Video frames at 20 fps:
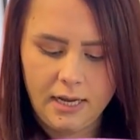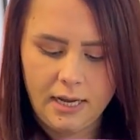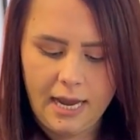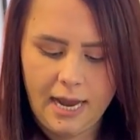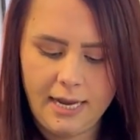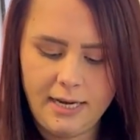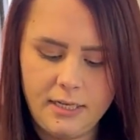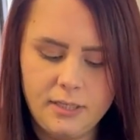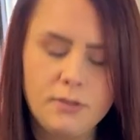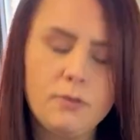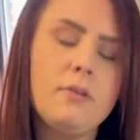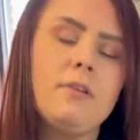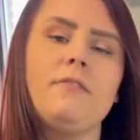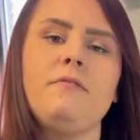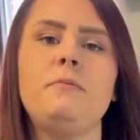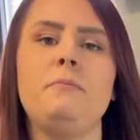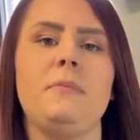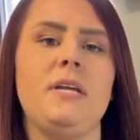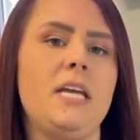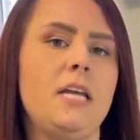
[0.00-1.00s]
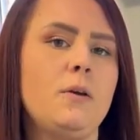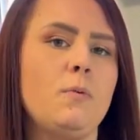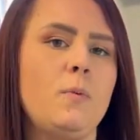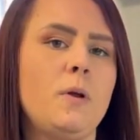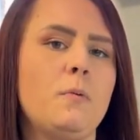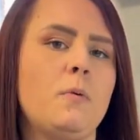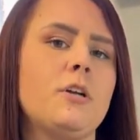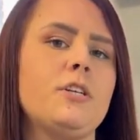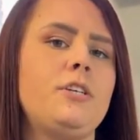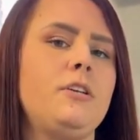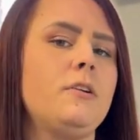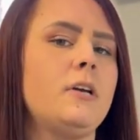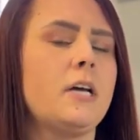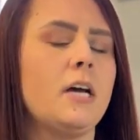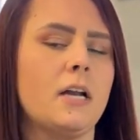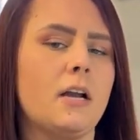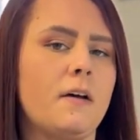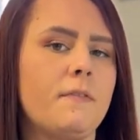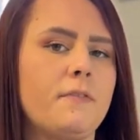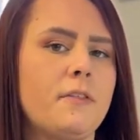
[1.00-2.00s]
Any sort of meat, we want you to
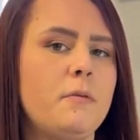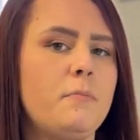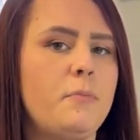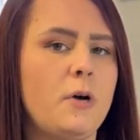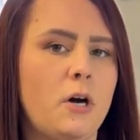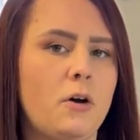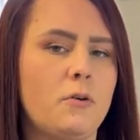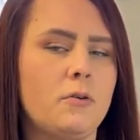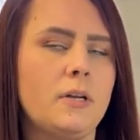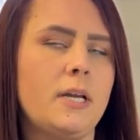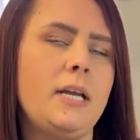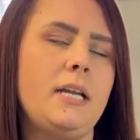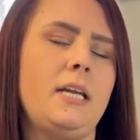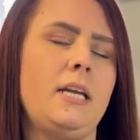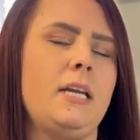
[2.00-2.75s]
cut off the bone and